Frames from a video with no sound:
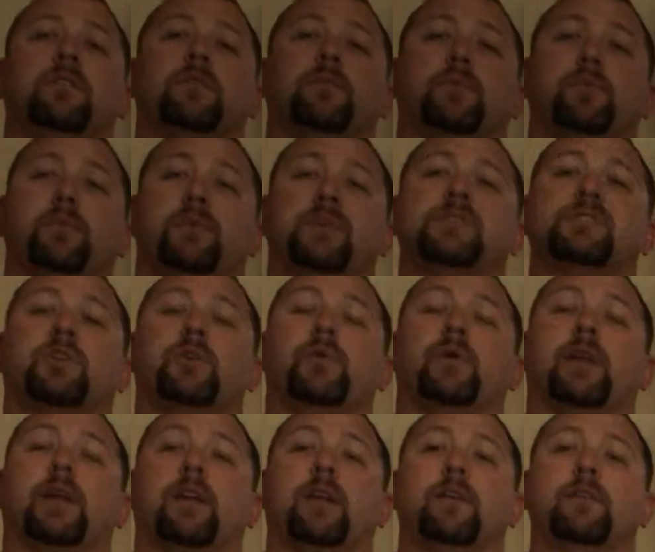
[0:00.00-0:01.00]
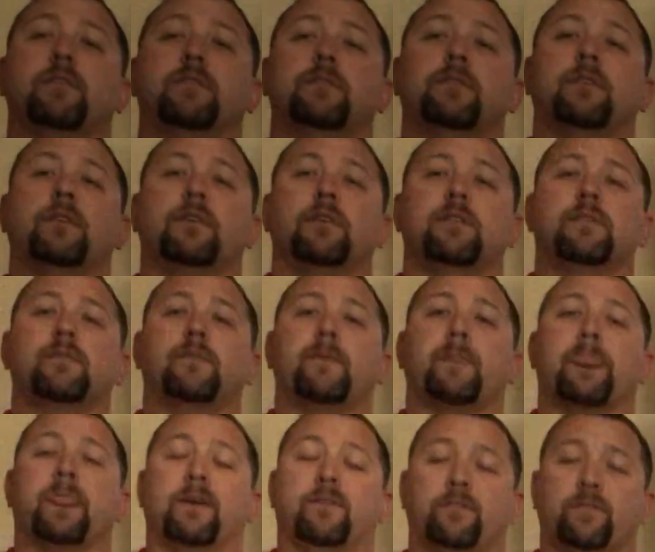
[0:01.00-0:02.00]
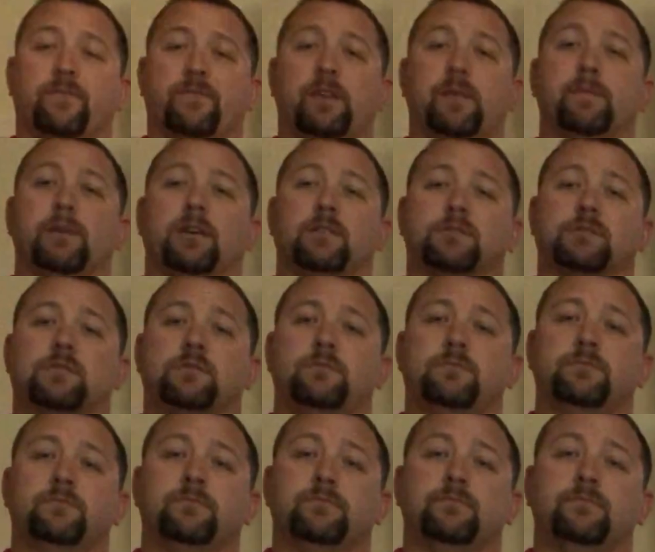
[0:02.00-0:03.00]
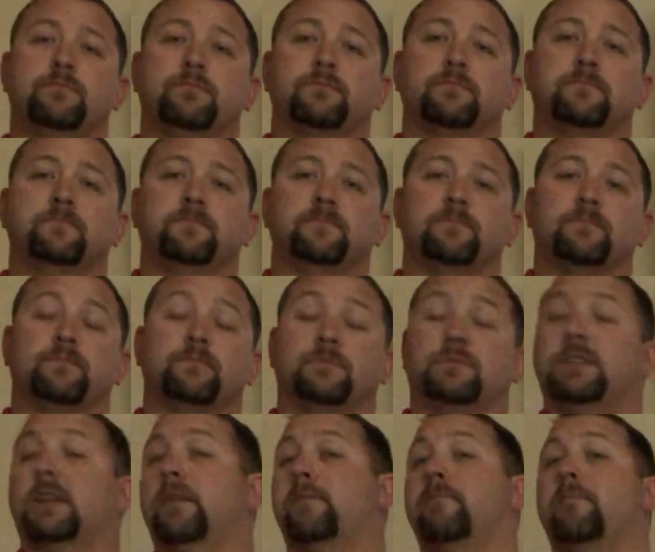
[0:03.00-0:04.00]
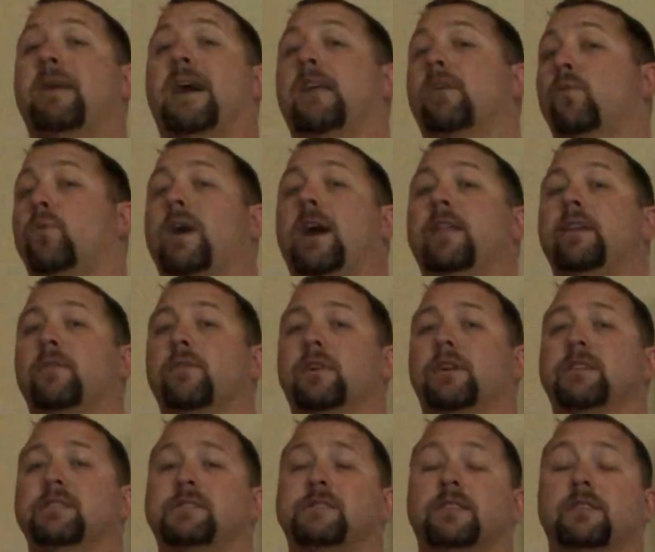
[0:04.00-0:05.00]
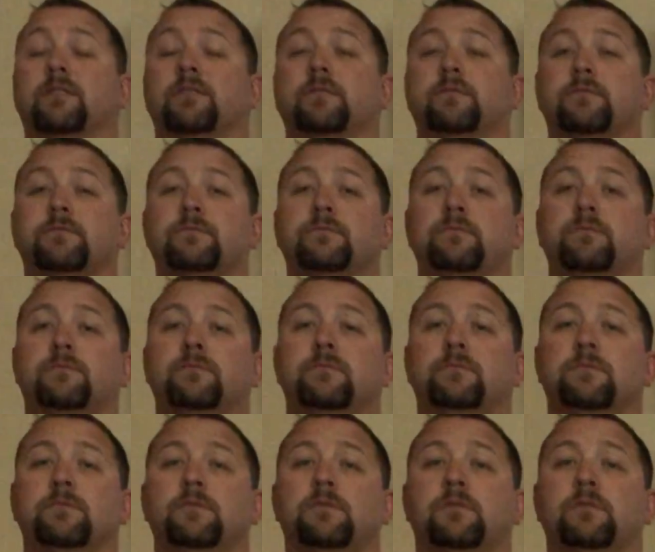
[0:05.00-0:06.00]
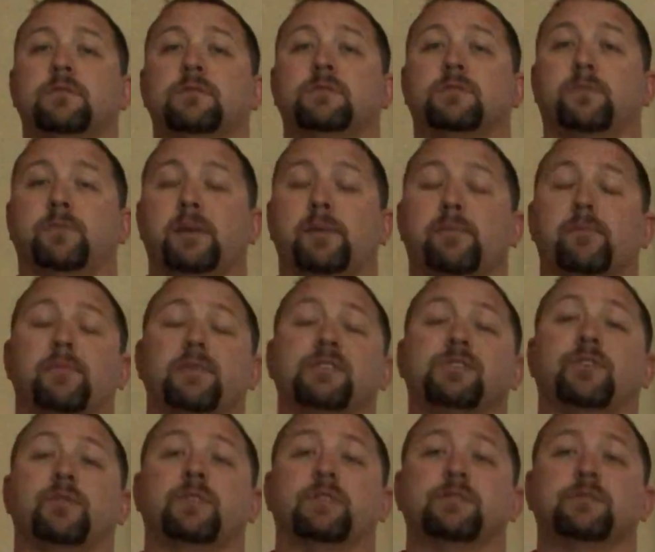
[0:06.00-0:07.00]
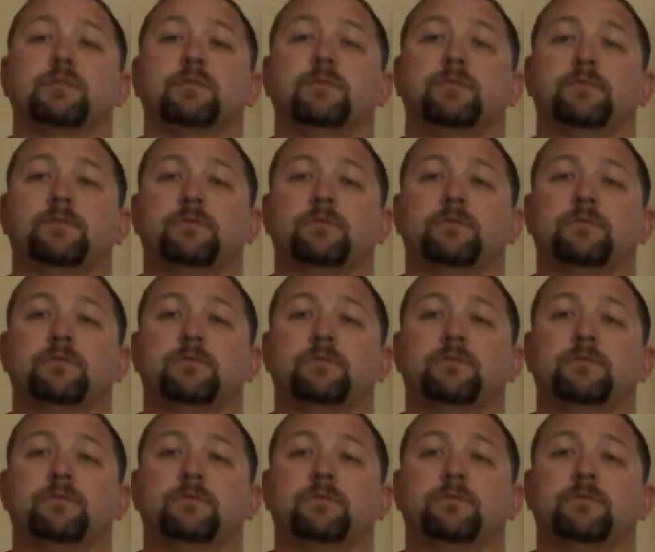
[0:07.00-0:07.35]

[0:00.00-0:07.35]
the promiscuity of the females. Didn't matter why they were considered to be promiscuous.